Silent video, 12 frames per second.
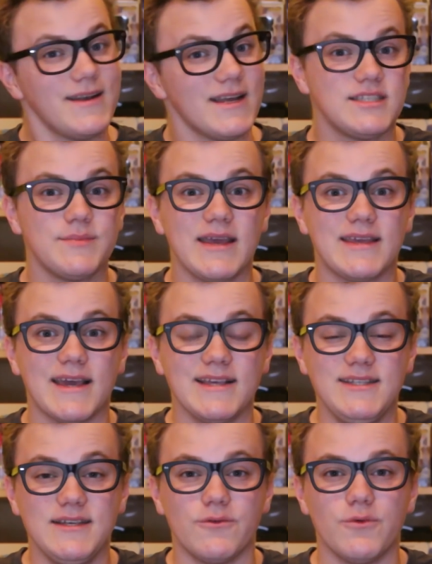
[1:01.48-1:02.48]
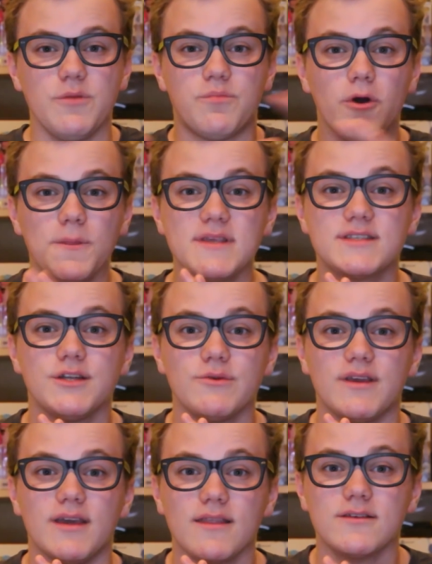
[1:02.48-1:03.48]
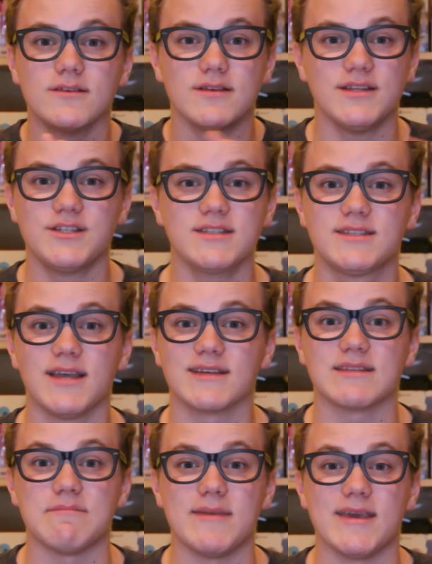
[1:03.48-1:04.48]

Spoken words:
And as you might guess it, when you put these two together, it just doesn't